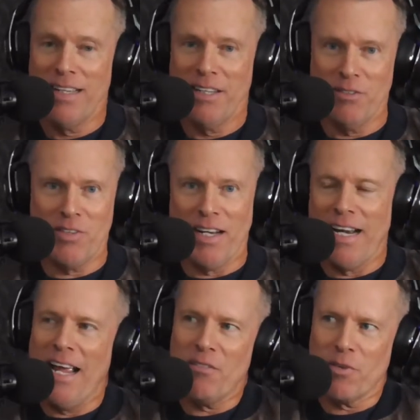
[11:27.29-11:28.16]
You've done
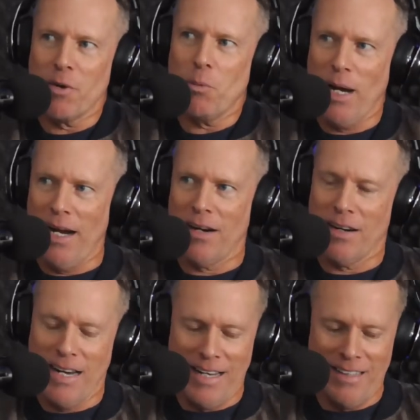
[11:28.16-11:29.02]
it
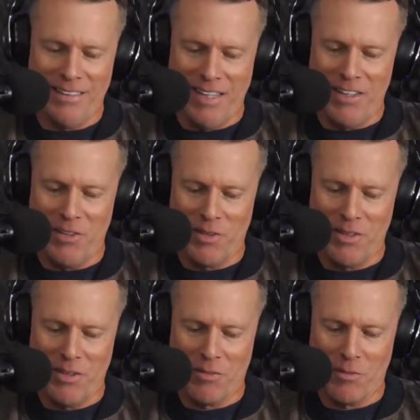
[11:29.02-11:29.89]
everywhere, right. and, and you
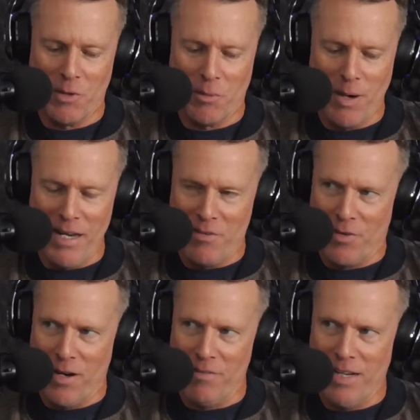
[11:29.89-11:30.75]
you're you're ready
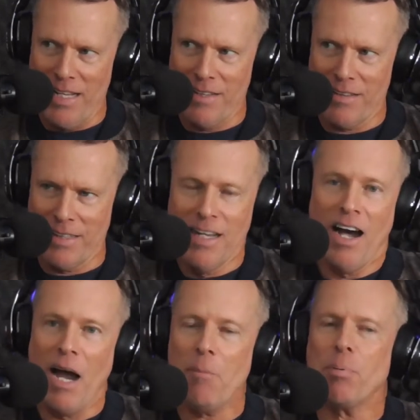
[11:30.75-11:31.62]
for anything.
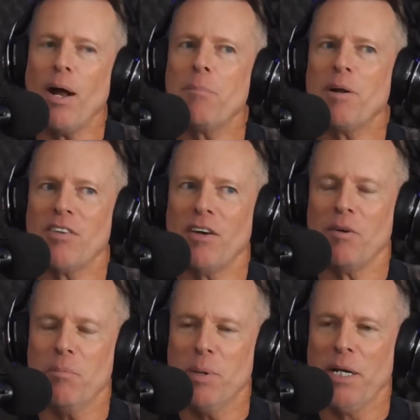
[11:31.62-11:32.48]
I pride
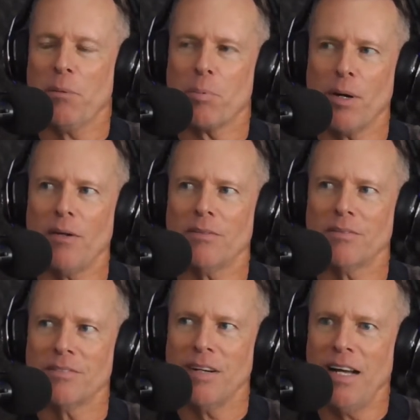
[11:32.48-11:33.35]
myself on being a pro.
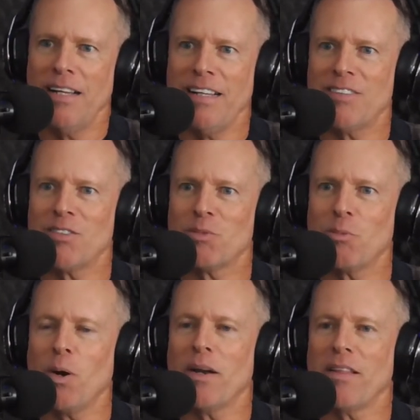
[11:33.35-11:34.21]
Uh, it's
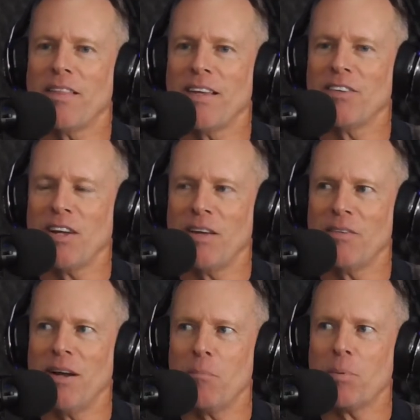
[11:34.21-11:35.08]
one of the things I,
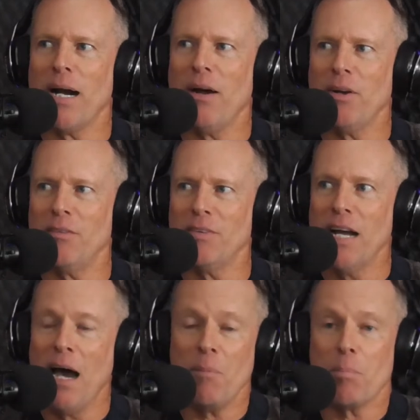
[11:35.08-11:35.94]
I'm proud of.
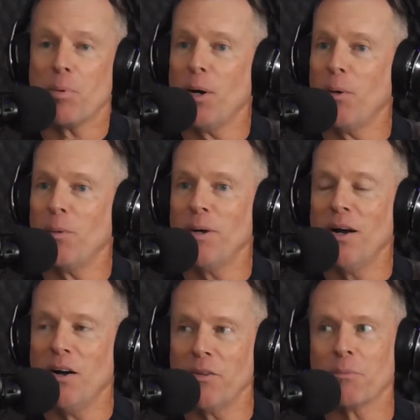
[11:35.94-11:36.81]
Yeah. I'm a pro
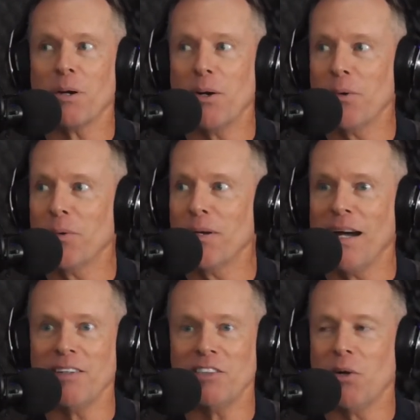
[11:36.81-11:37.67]
on the road.
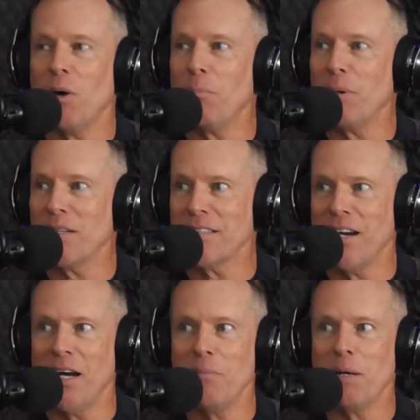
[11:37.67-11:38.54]
I yeah. show up on
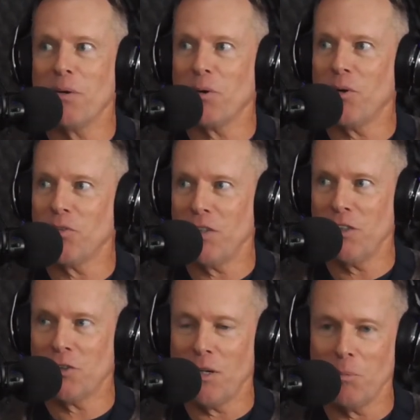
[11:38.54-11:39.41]
time. I don't cause any
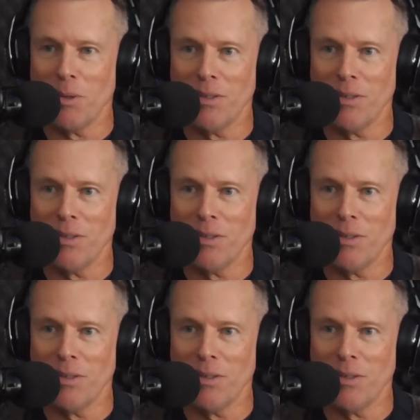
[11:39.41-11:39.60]
trouble.